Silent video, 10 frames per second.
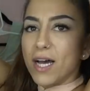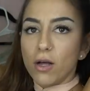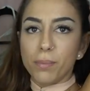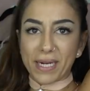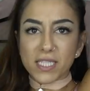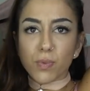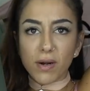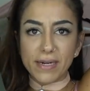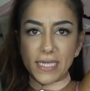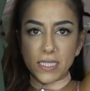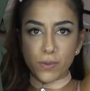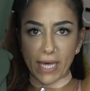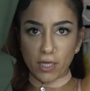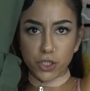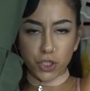tell, but I swear it is.
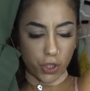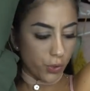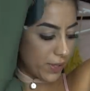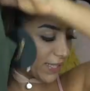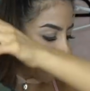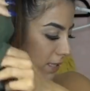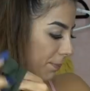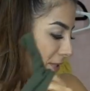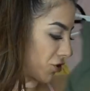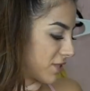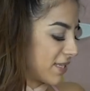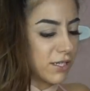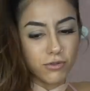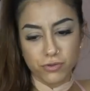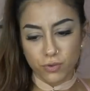Okay, I'll show you when I take the pictures and
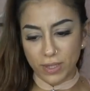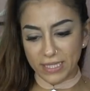I go through the